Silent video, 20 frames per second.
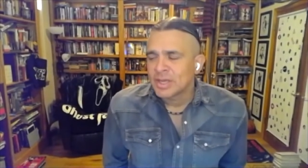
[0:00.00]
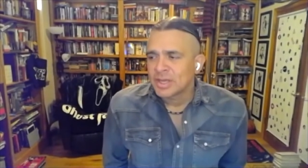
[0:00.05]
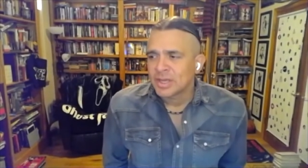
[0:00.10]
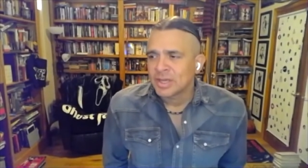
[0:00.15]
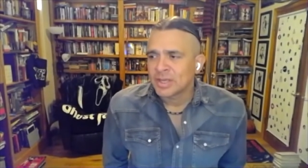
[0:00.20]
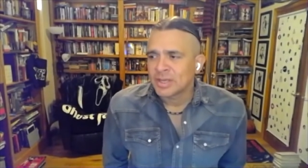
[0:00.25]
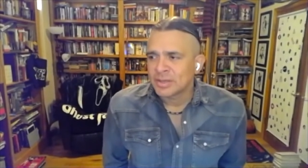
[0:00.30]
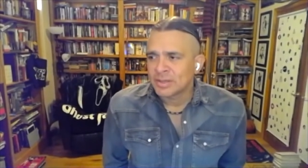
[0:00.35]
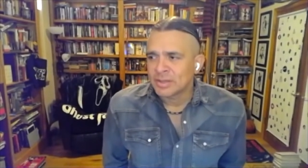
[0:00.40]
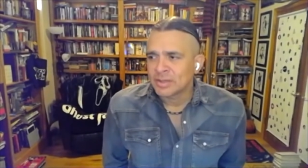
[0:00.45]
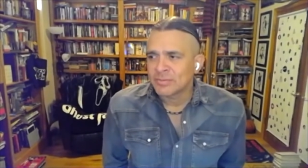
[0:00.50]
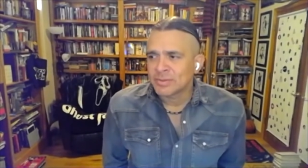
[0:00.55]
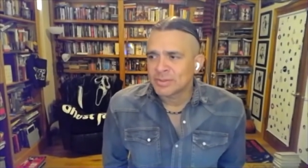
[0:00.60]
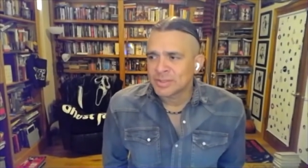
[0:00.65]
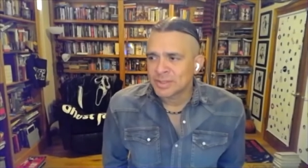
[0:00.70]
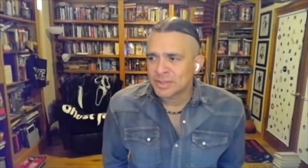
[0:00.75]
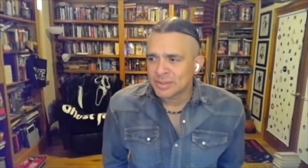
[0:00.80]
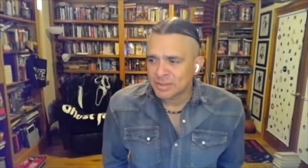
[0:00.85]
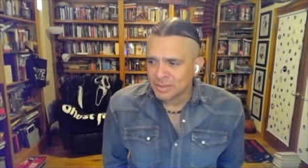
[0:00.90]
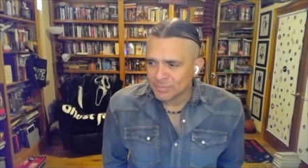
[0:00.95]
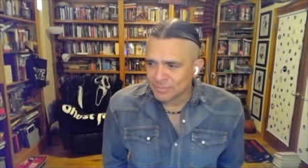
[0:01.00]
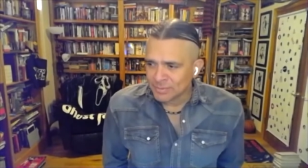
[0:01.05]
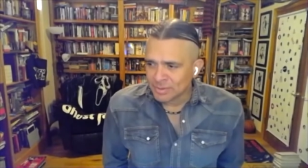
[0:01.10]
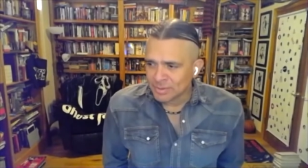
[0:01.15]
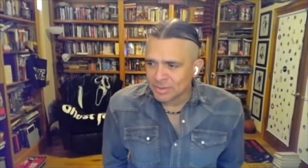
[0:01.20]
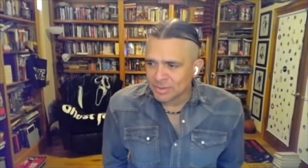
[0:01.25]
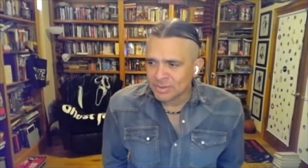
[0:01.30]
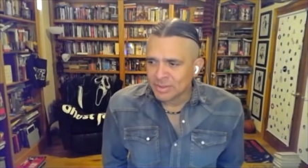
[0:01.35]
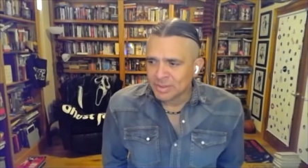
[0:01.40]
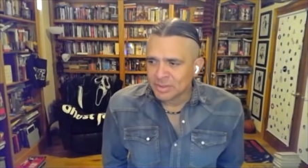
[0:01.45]
It delivers it
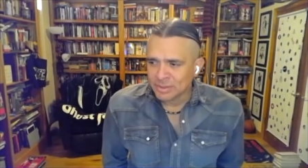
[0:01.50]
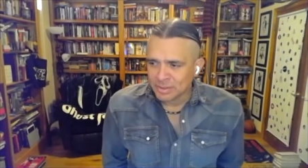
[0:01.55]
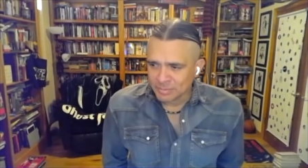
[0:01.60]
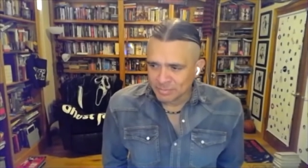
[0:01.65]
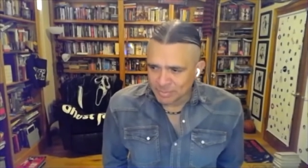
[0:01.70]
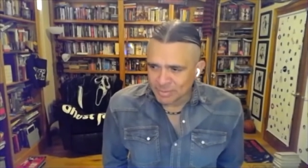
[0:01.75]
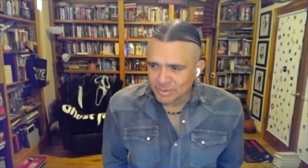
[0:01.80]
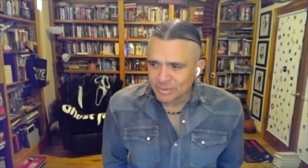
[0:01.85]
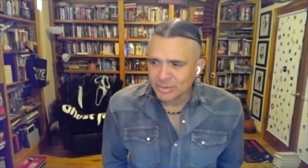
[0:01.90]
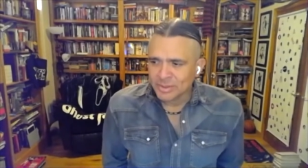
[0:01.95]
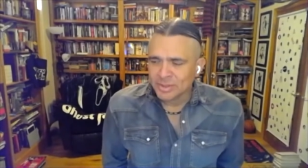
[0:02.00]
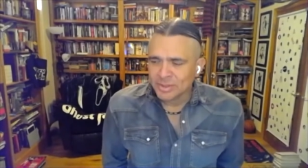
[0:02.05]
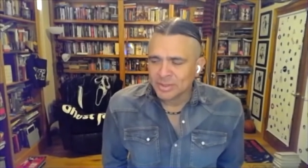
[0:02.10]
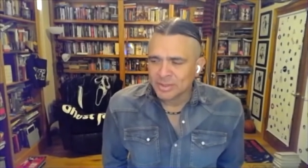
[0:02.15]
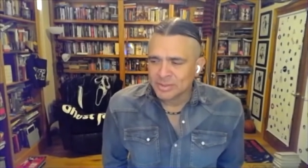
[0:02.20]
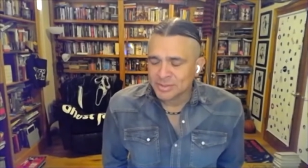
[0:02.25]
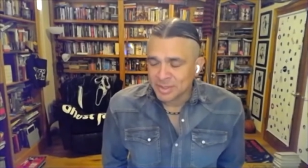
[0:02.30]
differently than Demon Theory does.